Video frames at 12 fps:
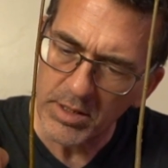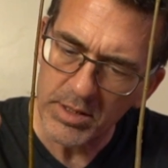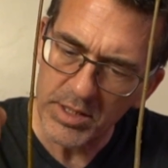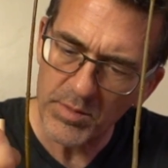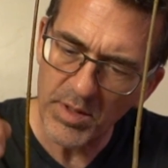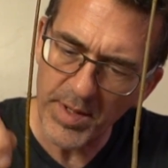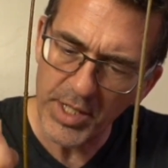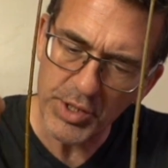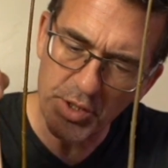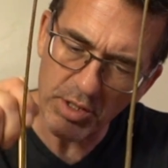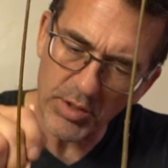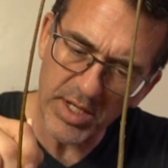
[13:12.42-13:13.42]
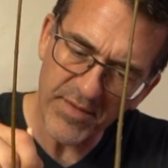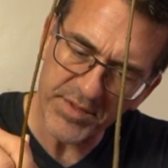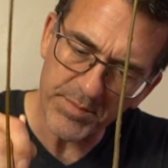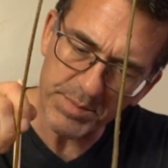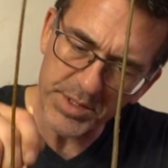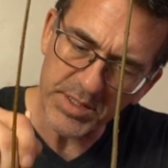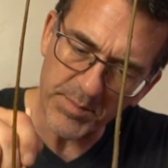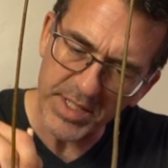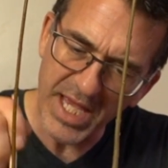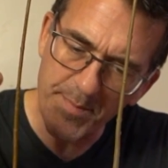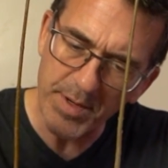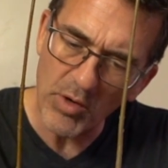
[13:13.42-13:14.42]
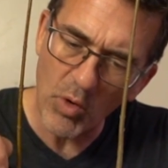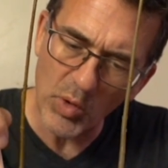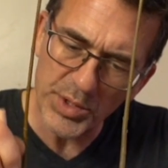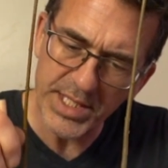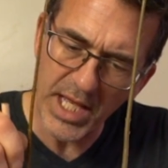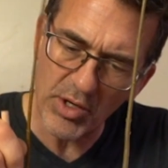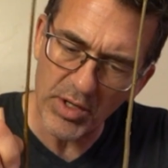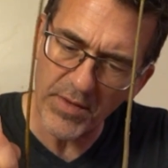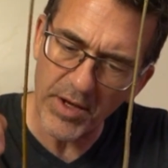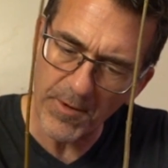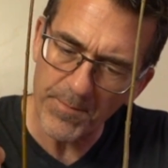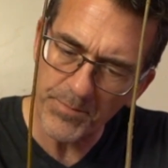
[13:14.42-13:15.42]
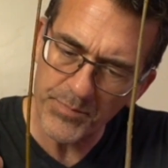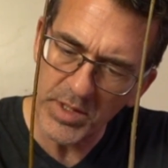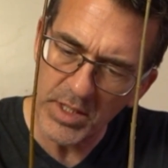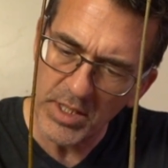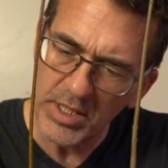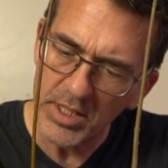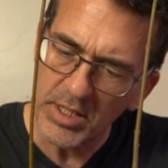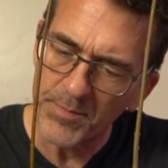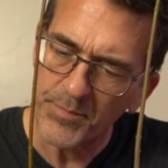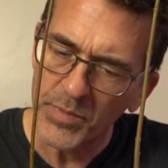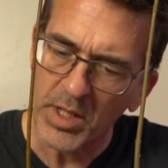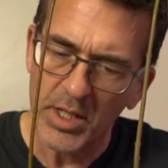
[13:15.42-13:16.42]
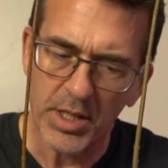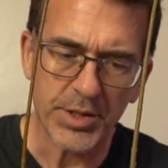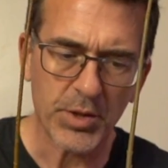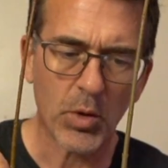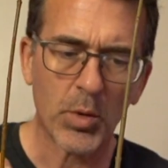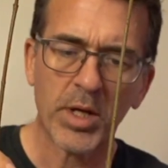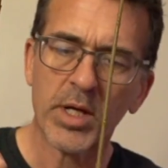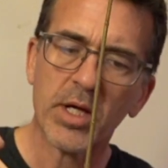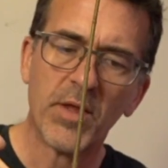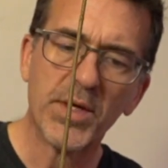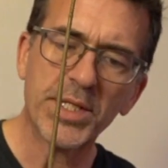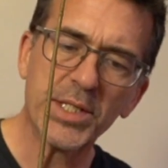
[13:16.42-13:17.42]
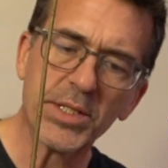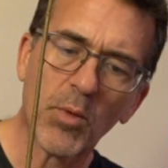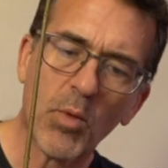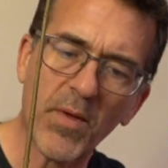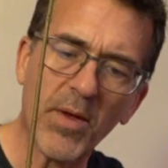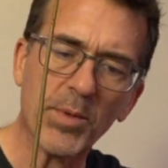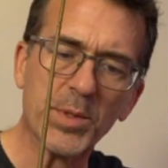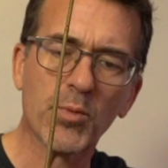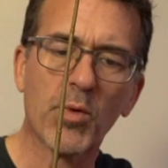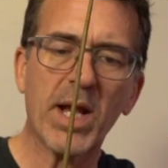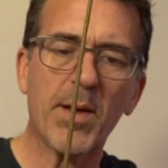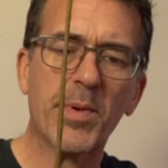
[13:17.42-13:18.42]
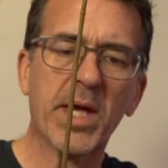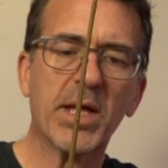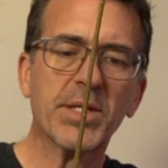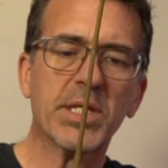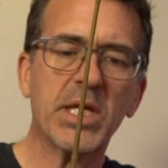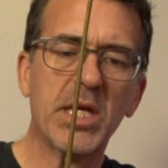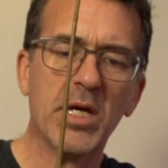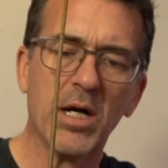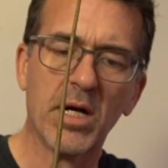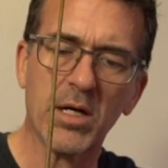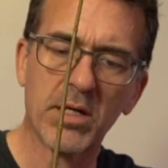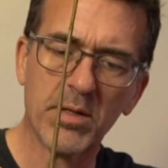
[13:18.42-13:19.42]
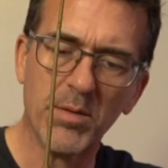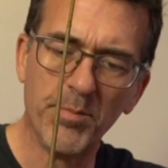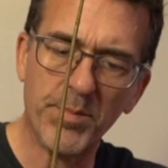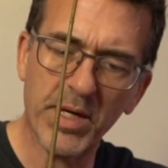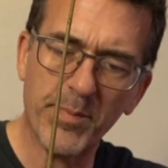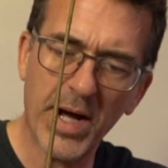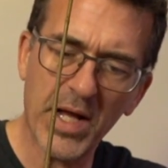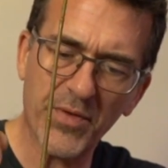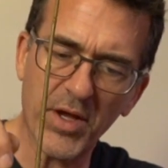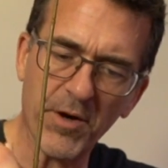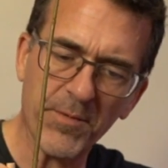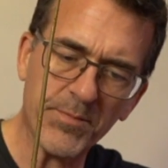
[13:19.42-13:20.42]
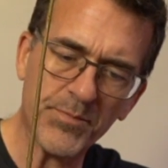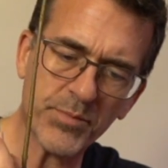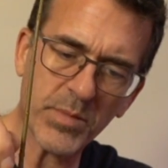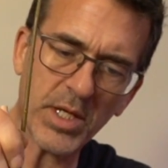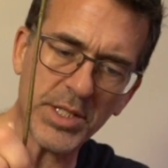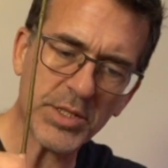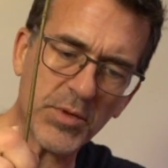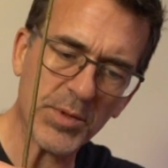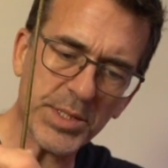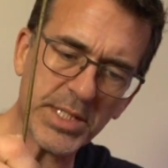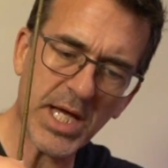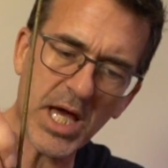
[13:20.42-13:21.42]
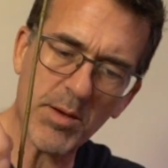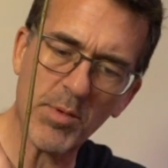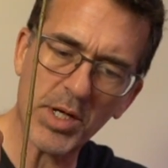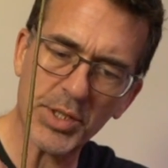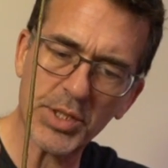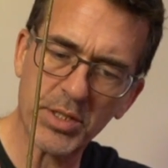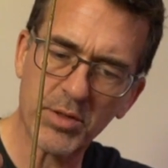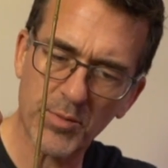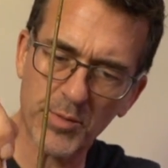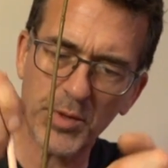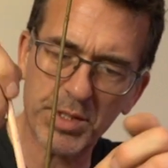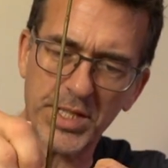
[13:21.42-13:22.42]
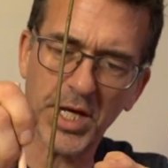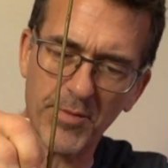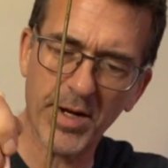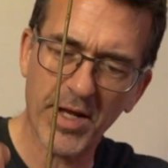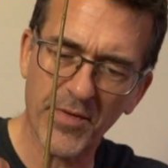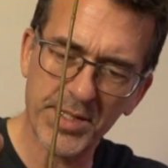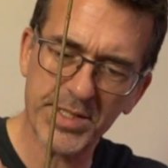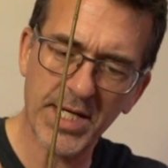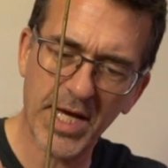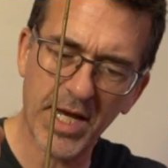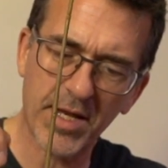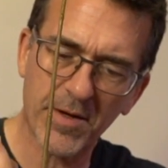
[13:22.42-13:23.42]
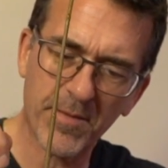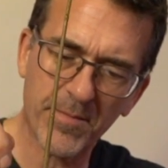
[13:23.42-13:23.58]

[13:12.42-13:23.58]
So I want to make sure I don't have some gaping holes down in there. So this is the one that was right up against the big pot there. And so there's not much roots there right on this side.